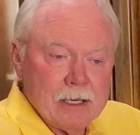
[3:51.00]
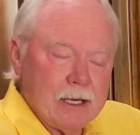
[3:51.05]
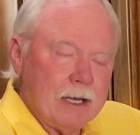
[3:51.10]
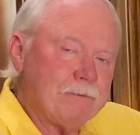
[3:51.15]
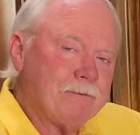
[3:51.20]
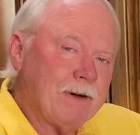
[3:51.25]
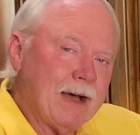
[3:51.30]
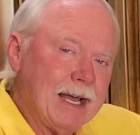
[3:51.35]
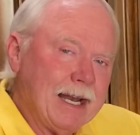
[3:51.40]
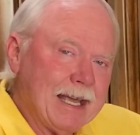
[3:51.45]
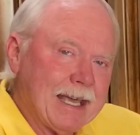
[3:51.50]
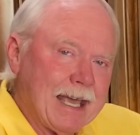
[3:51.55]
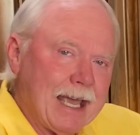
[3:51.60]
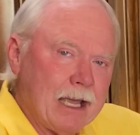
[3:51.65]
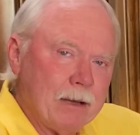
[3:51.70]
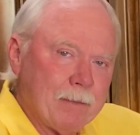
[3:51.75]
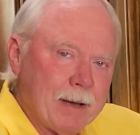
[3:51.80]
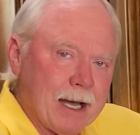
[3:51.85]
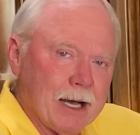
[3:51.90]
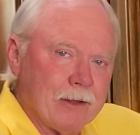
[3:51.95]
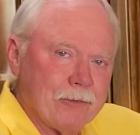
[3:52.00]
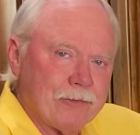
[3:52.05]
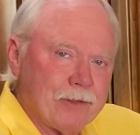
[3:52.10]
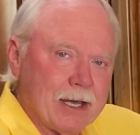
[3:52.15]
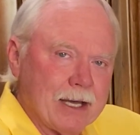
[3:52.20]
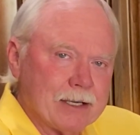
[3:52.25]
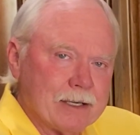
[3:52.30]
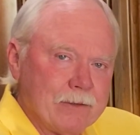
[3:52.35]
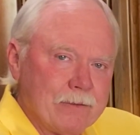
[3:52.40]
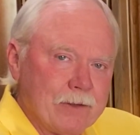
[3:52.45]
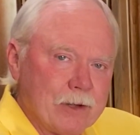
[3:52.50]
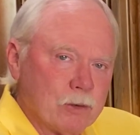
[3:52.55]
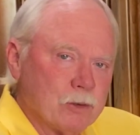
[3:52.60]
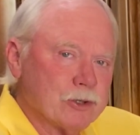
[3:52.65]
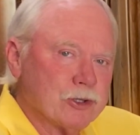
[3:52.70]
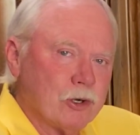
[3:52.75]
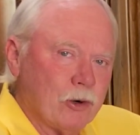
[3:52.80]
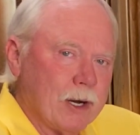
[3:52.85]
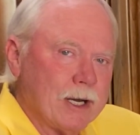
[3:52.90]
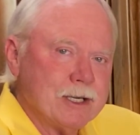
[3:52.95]
It finally came out that there
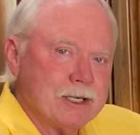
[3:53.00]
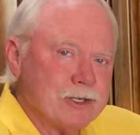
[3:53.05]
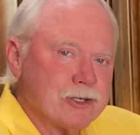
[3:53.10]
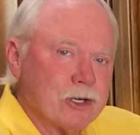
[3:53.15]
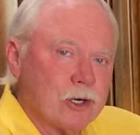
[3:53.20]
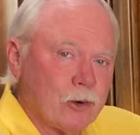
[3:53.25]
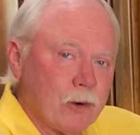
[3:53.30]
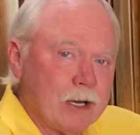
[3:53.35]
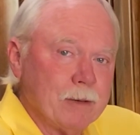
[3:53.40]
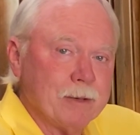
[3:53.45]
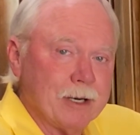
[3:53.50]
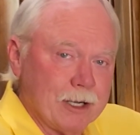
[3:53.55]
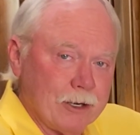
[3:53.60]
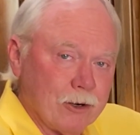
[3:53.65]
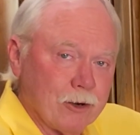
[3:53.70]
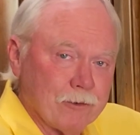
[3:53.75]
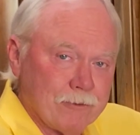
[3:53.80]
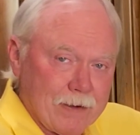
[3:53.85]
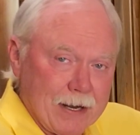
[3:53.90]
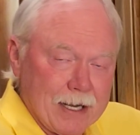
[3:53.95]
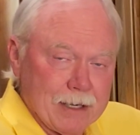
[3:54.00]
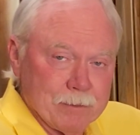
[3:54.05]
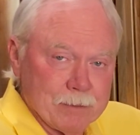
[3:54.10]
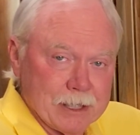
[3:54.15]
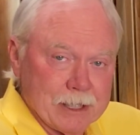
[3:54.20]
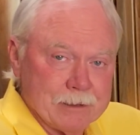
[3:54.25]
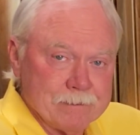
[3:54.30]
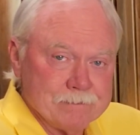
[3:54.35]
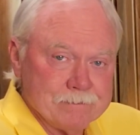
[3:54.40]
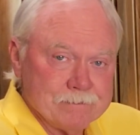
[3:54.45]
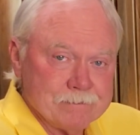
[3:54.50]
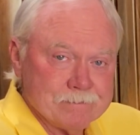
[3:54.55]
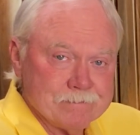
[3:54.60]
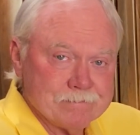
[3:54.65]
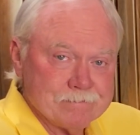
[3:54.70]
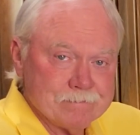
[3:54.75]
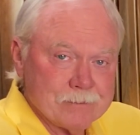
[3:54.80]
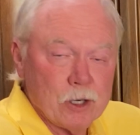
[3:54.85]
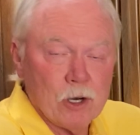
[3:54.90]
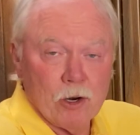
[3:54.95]
was great disagreement in her family.
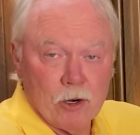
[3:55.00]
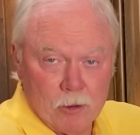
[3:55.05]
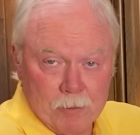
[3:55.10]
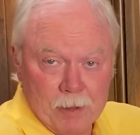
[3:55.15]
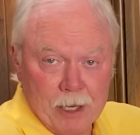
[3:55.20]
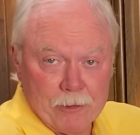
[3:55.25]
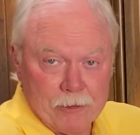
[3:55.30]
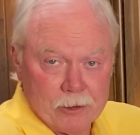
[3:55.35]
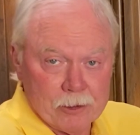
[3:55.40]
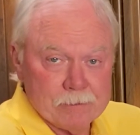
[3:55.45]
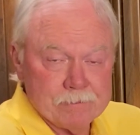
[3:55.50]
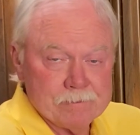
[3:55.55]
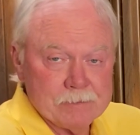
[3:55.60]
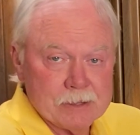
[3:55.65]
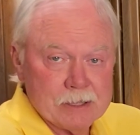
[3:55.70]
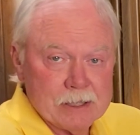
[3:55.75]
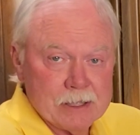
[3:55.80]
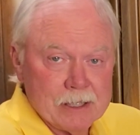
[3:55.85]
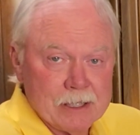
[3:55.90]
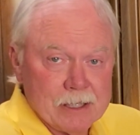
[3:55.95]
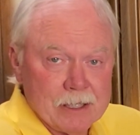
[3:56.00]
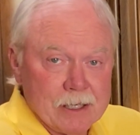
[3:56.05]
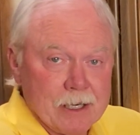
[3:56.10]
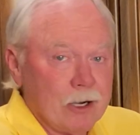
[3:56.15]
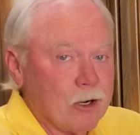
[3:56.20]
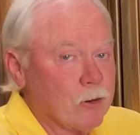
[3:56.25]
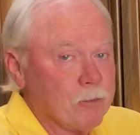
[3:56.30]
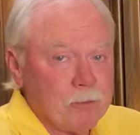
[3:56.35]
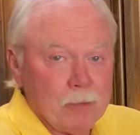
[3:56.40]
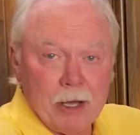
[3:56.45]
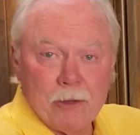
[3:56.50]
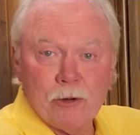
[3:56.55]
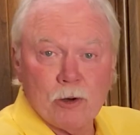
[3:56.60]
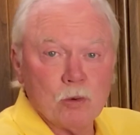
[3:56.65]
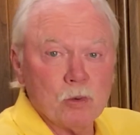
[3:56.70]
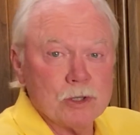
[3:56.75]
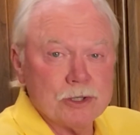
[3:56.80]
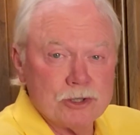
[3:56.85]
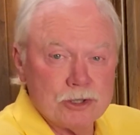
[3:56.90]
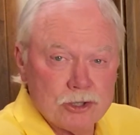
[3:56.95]
Her mother
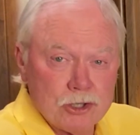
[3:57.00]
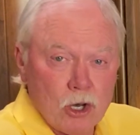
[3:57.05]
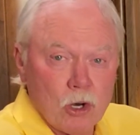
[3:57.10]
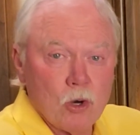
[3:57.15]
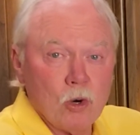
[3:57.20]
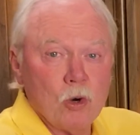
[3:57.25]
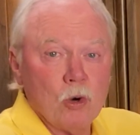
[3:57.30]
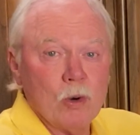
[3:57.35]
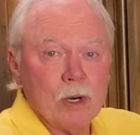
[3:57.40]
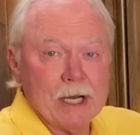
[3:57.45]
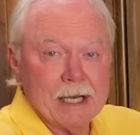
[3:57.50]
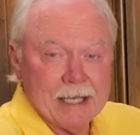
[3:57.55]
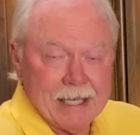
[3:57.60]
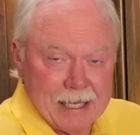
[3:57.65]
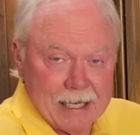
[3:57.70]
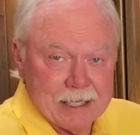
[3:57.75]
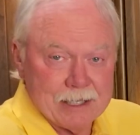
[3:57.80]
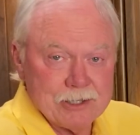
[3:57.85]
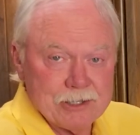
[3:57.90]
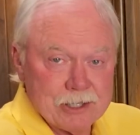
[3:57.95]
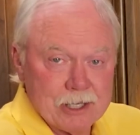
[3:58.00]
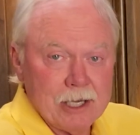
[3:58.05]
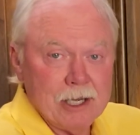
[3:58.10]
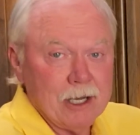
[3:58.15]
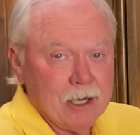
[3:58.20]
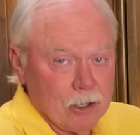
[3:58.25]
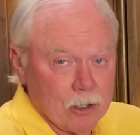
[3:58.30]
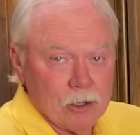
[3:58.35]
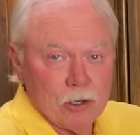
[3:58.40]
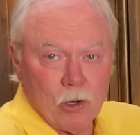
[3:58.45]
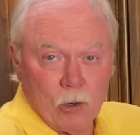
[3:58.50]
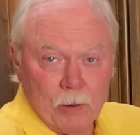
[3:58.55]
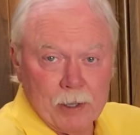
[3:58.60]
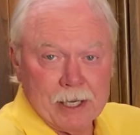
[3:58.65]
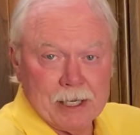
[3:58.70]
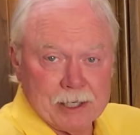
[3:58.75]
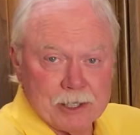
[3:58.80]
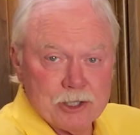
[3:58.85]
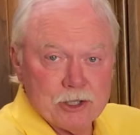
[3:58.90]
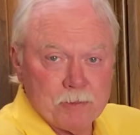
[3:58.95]
was so against her
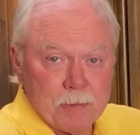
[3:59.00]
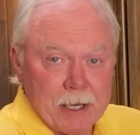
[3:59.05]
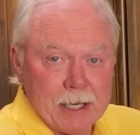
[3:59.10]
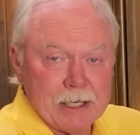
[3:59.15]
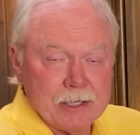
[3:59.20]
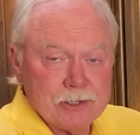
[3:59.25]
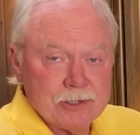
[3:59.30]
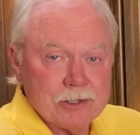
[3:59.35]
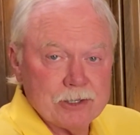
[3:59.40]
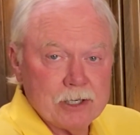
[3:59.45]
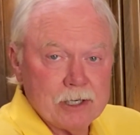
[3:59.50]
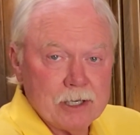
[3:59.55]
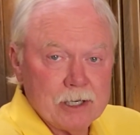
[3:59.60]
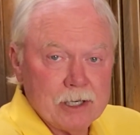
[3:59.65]
going into space.